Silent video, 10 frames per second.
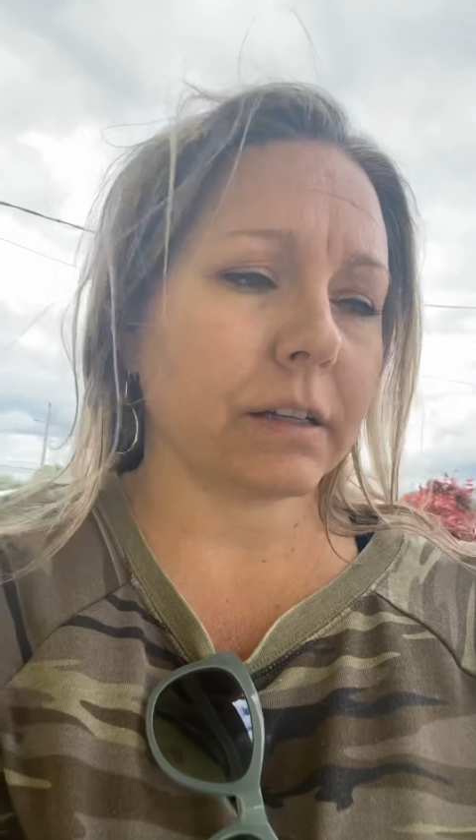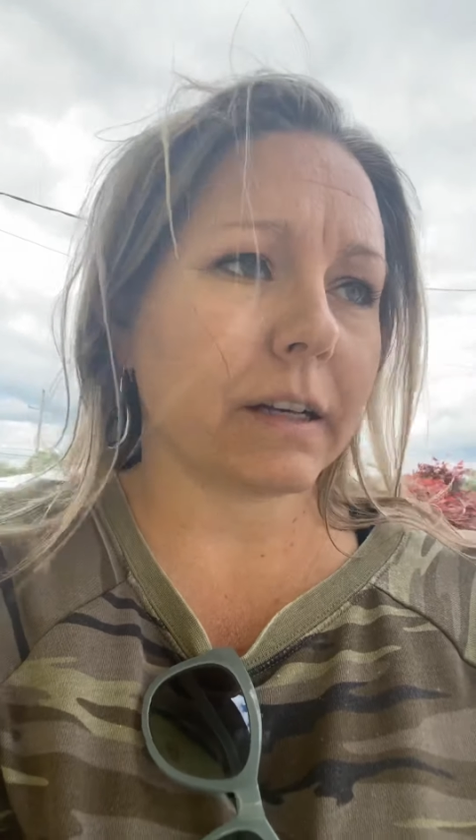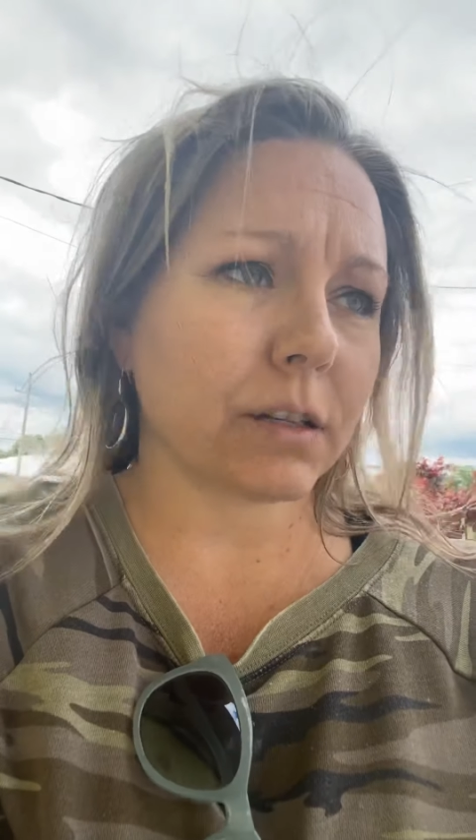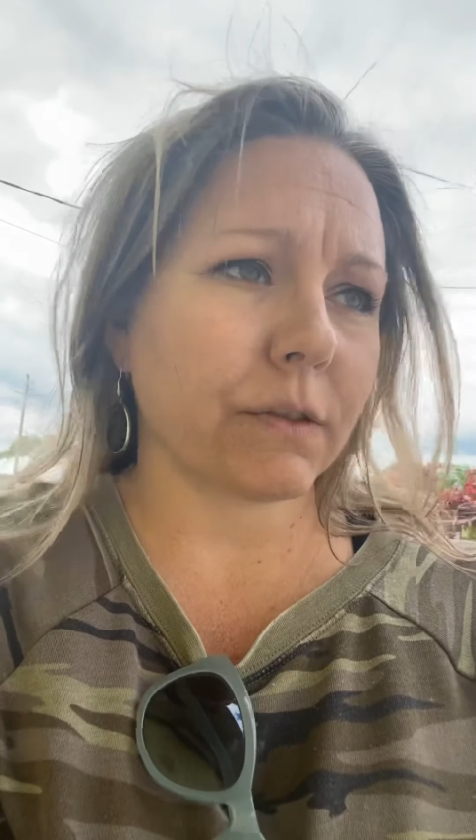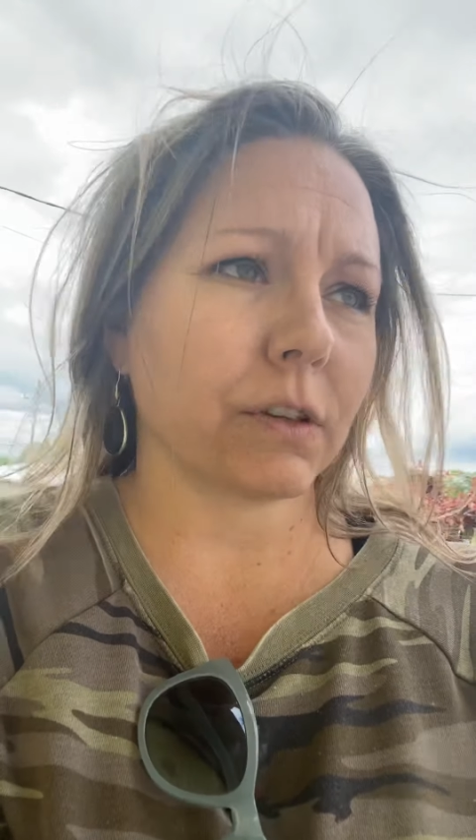
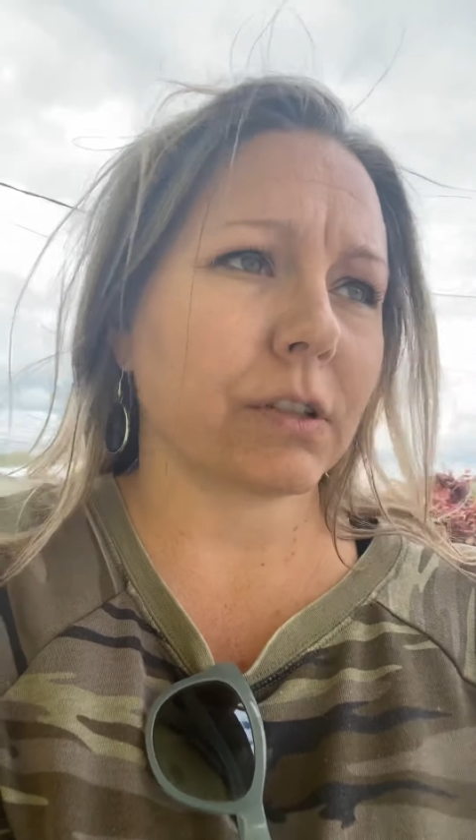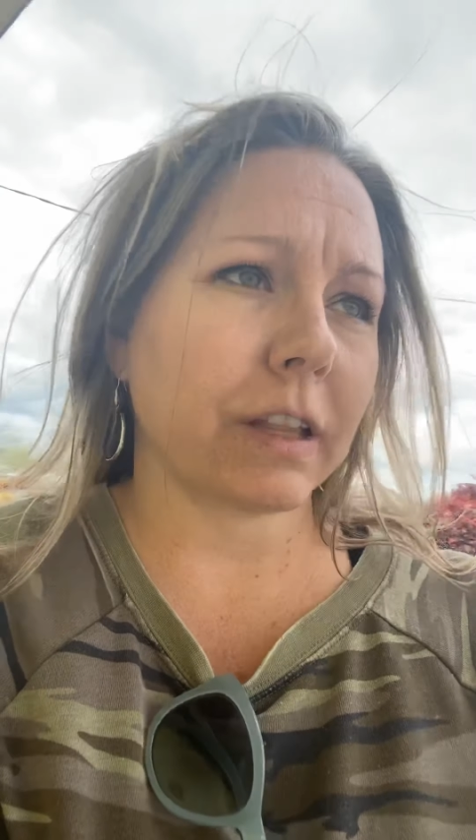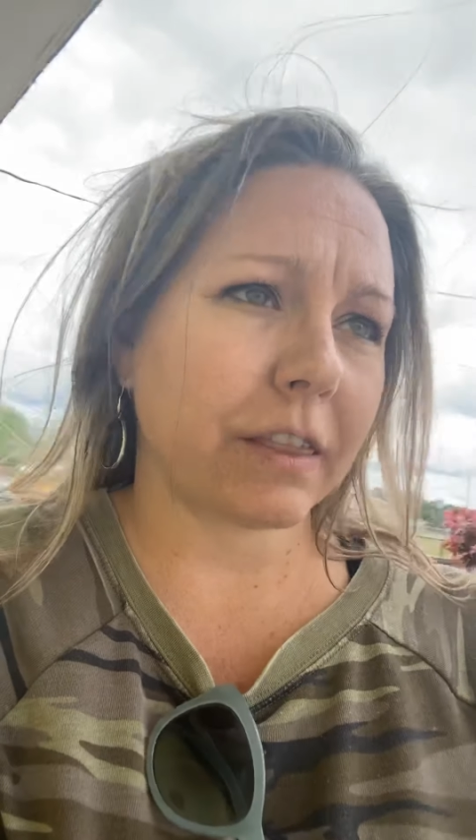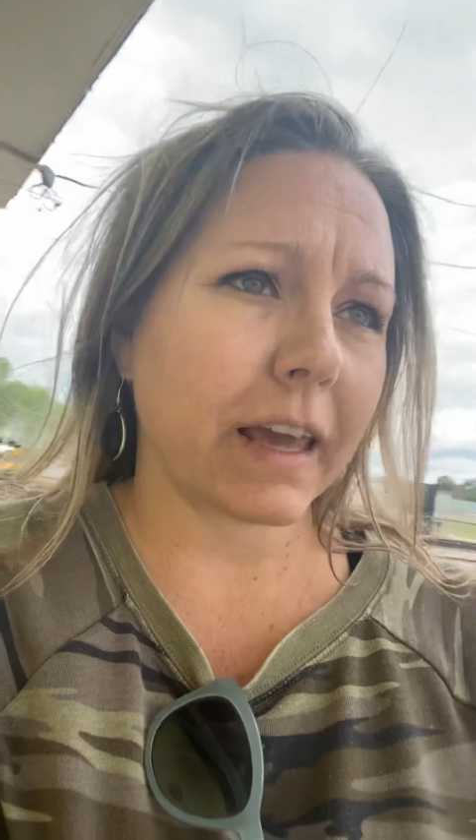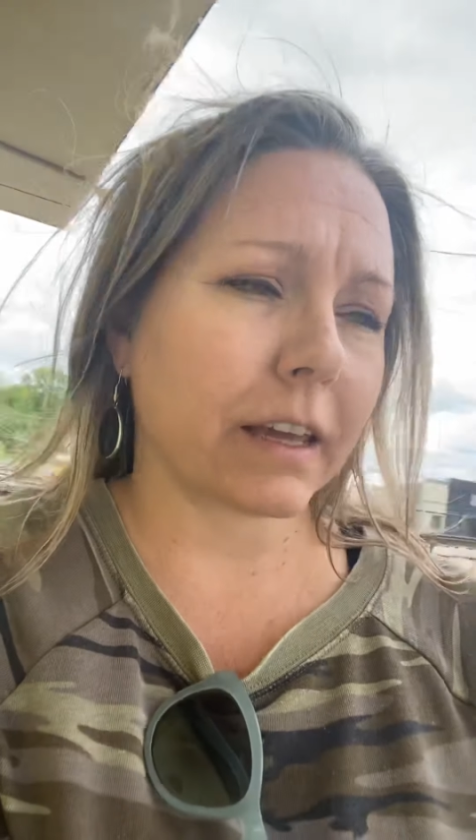Adairsville so
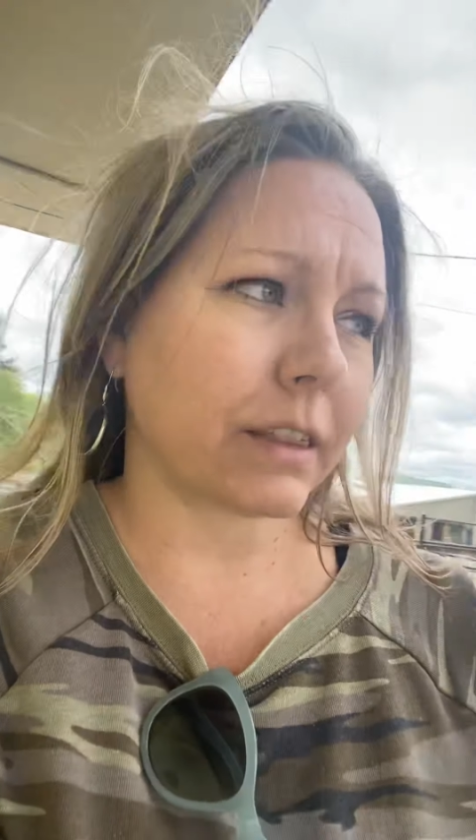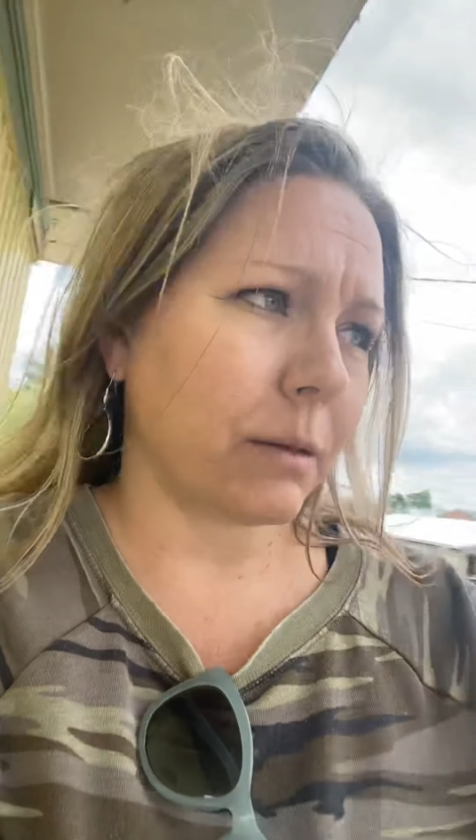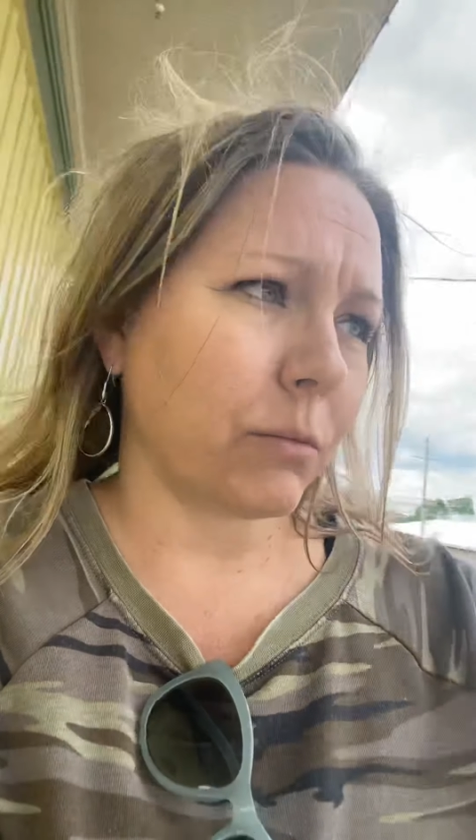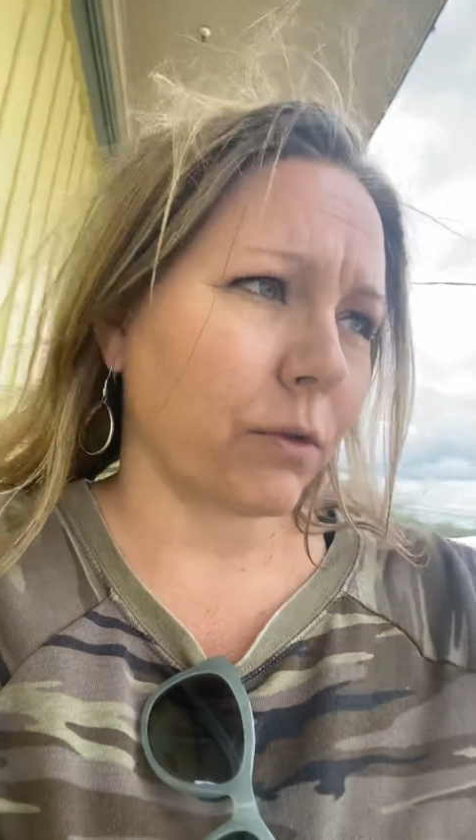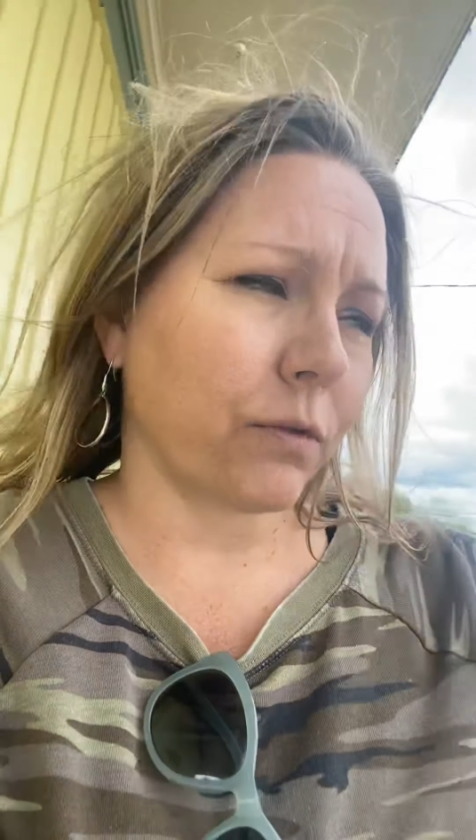that they could
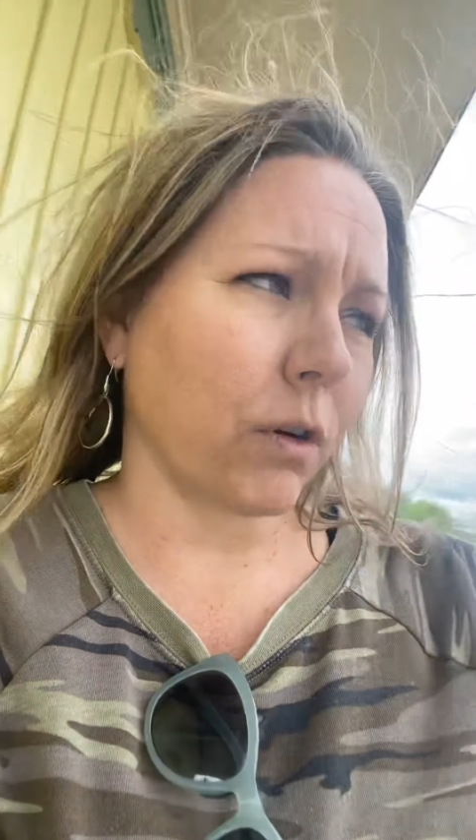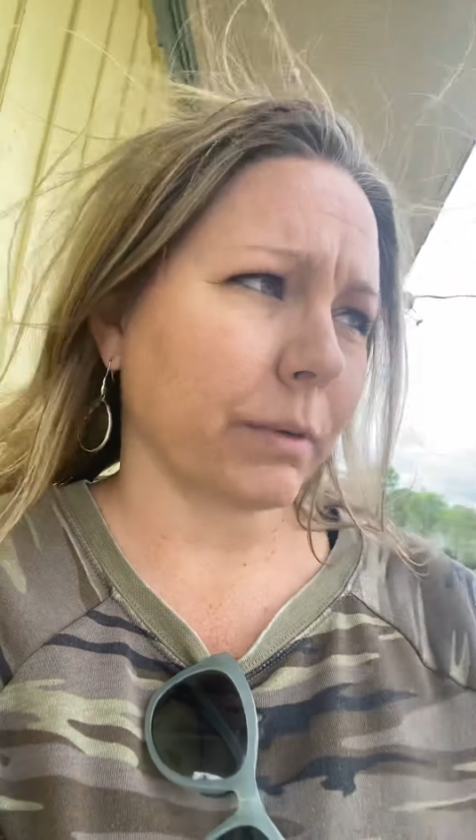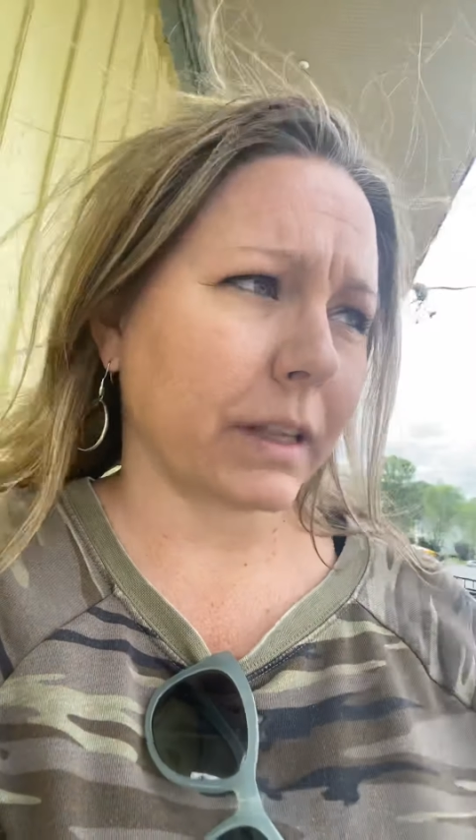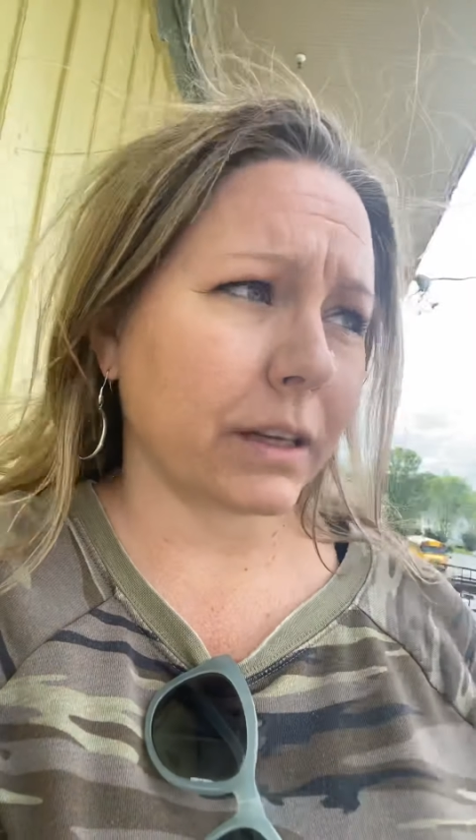then move forward.